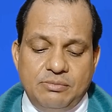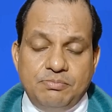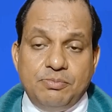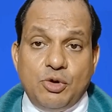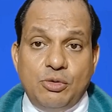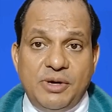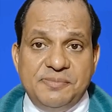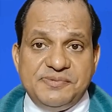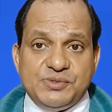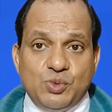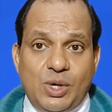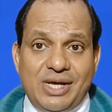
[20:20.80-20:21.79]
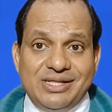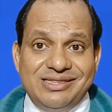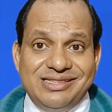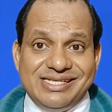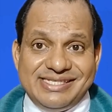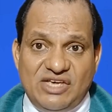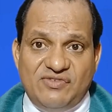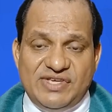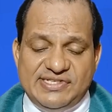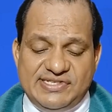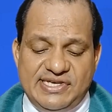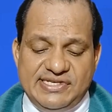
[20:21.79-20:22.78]
Proverbs 1:7
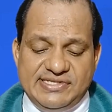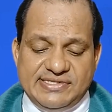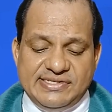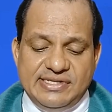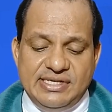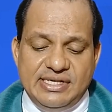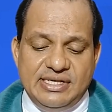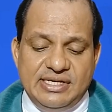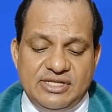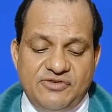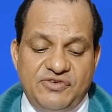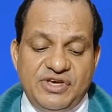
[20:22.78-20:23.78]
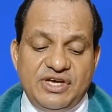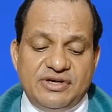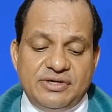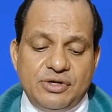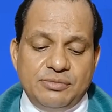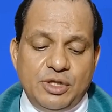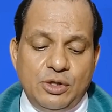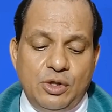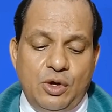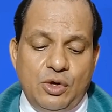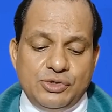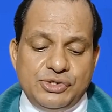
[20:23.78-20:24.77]
says, the fear of the
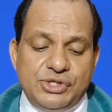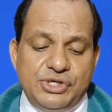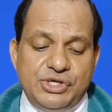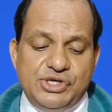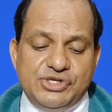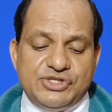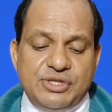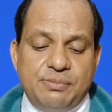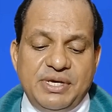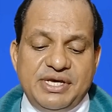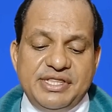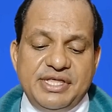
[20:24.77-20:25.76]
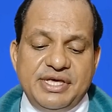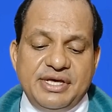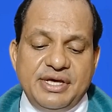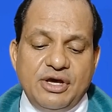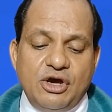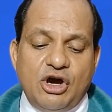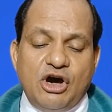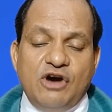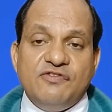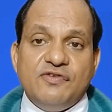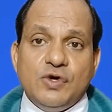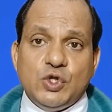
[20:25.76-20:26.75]
Lord is the beginning
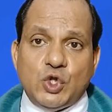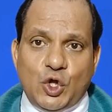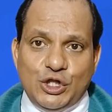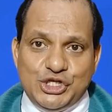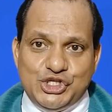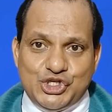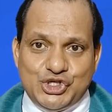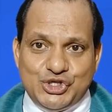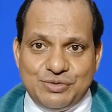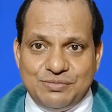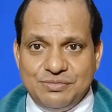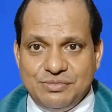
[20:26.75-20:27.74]
of knowledge.